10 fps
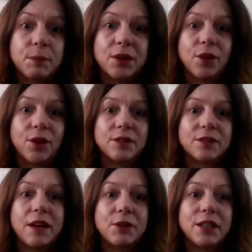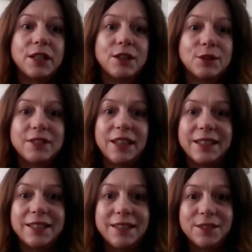because everything looks
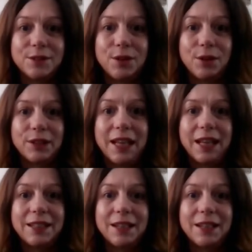like it does on land.